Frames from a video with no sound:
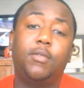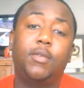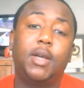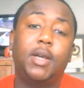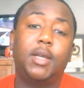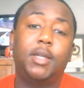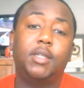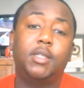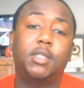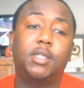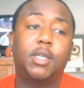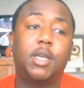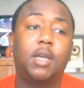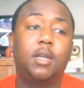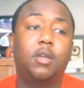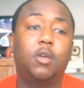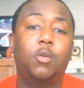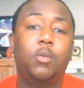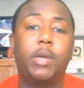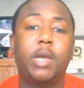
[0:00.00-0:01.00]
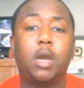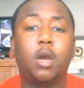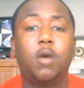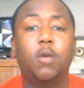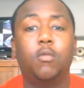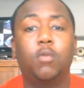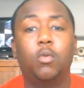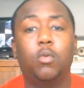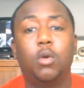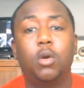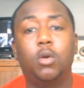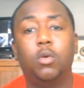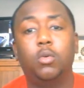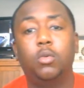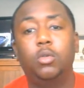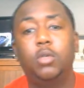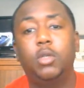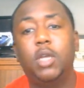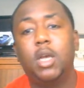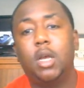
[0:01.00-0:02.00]
decide to go back over the road, you
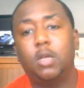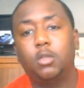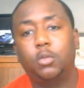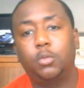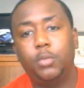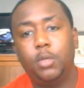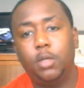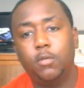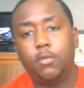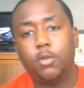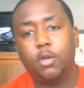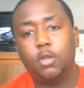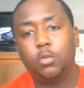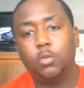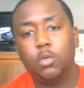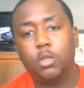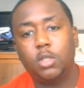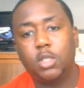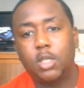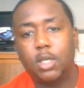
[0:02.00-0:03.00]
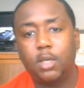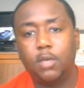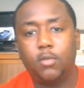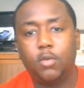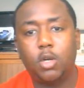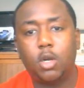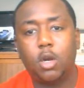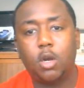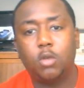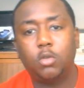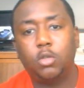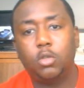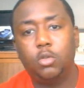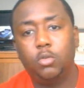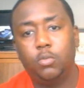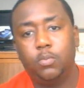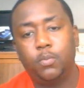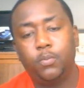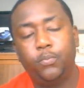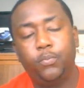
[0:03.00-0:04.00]
guys will be the first ones I give a call to.
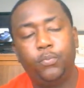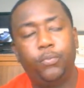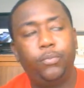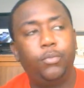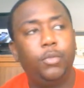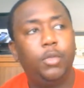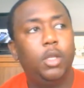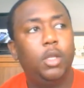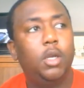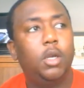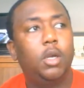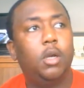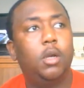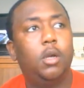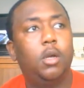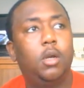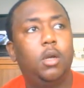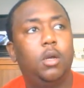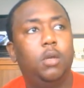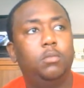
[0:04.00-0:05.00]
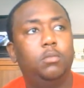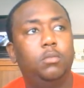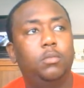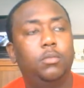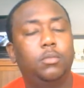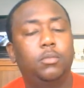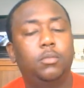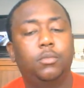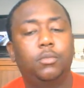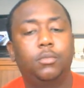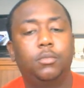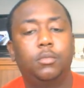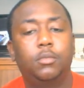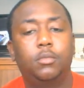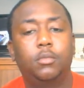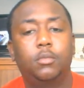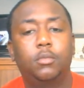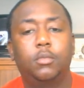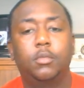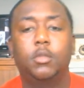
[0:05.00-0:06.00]
Um,
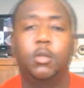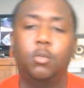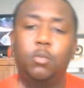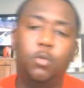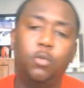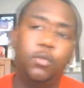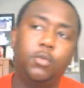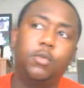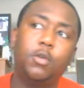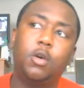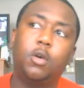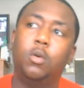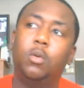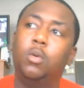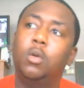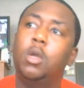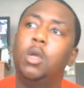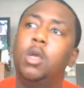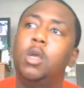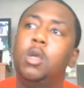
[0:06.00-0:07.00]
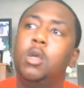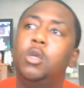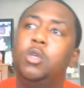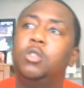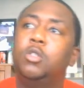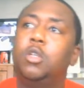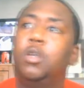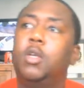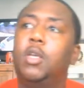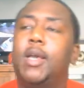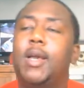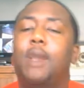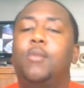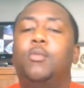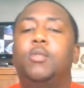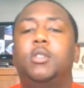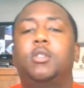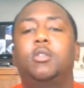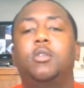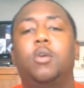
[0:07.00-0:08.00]
Moving on. So yeah, I went and
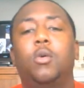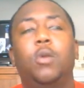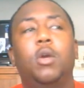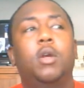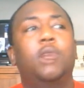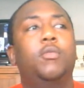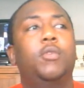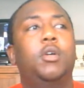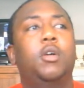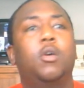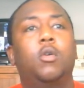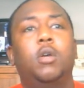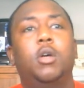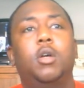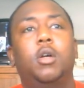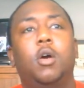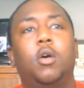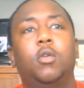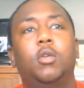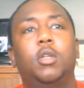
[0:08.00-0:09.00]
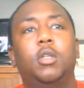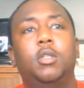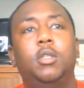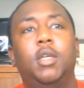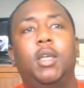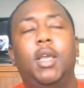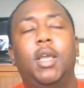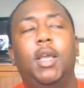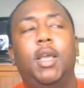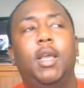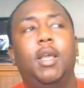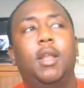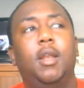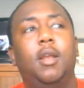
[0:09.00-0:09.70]
started working for Coca-Cola, and